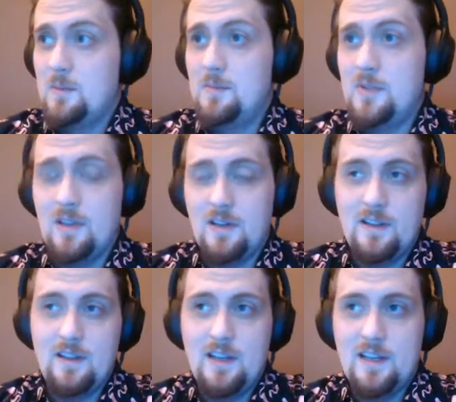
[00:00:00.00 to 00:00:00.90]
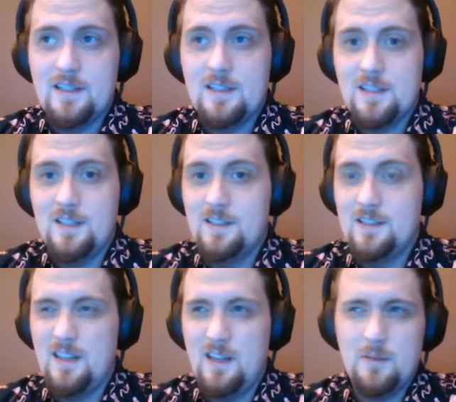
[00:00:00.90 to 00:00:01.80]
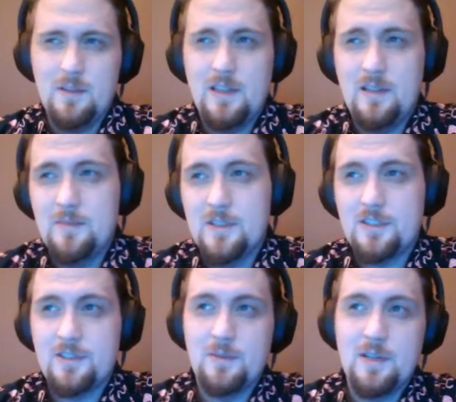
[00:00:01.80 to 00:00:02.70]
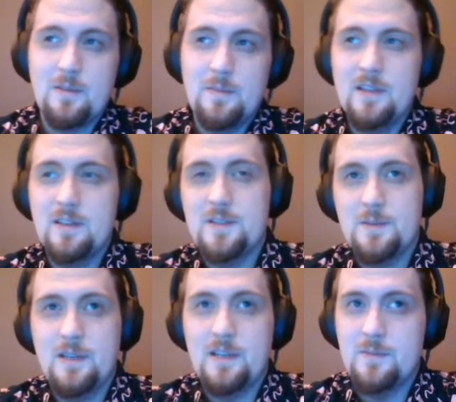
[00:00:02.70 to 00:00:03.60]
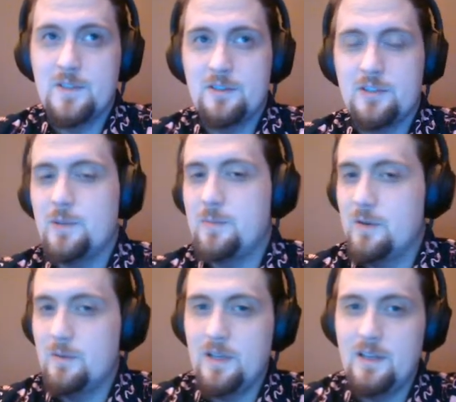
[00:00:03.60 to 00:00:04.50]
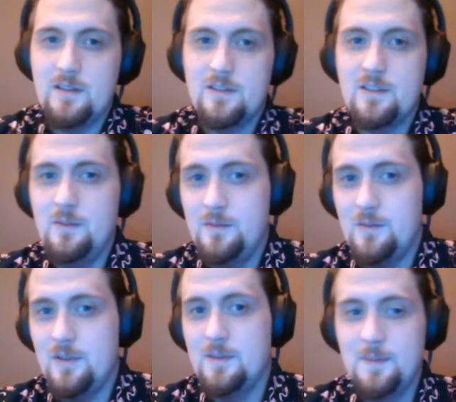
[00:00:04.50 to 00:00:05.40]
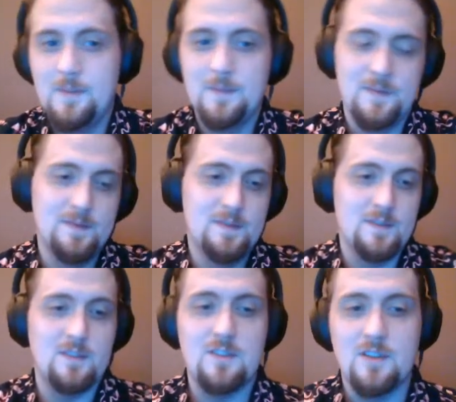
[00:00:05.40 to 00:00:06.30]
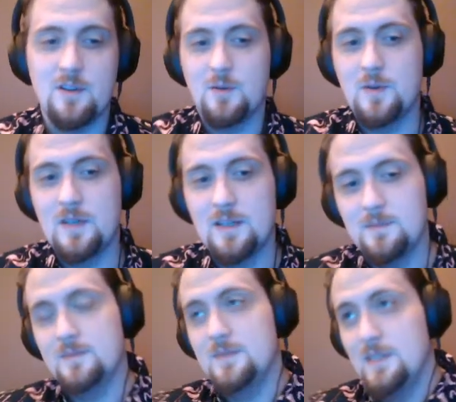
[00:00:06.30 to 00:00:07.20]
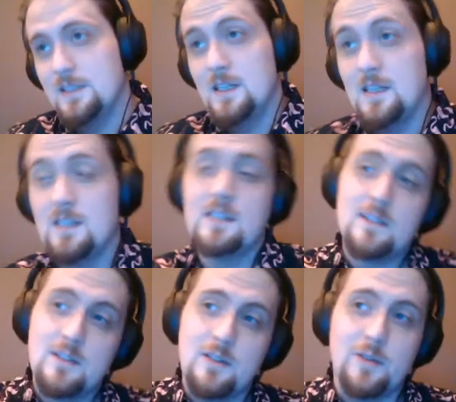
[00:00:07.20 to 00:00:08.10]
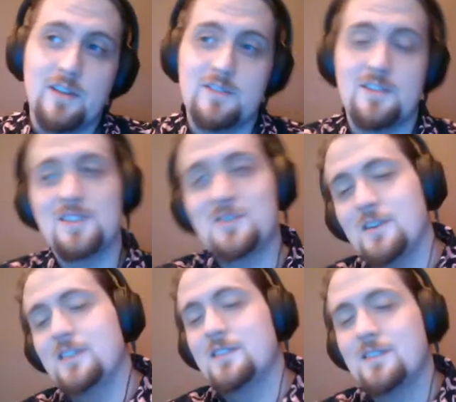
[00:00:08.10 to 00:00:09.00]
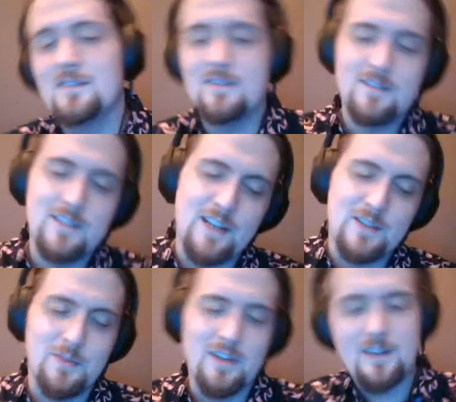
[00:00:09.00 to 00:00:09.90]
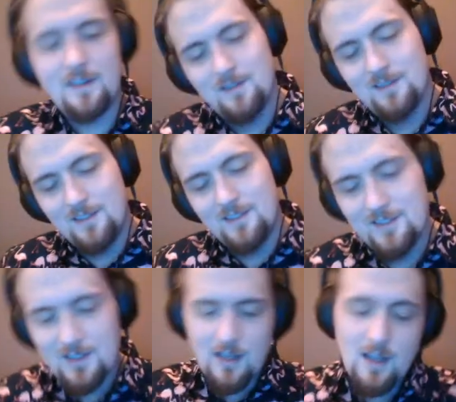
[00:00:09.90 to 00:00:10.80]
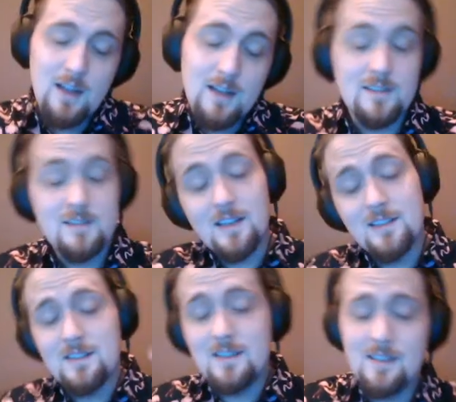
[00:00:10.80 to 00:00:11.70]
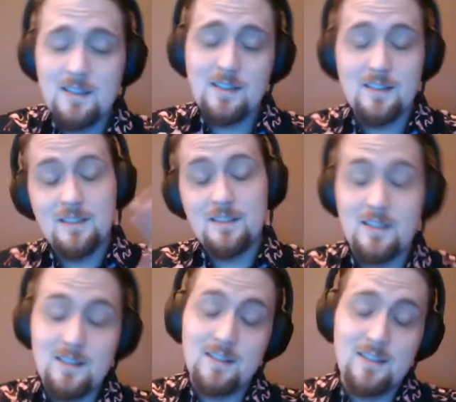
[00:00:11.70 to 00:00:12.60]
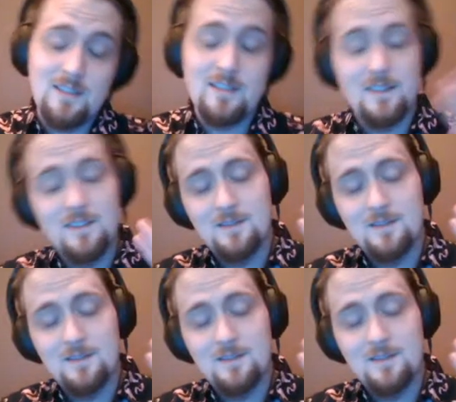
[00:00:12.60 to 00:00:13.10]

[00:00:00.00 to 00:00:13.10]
Beyond that, I don't really have much to recommend this week. I'm still chipping away at Dune. So, oh yes, that's right. Dance break. Da da da da da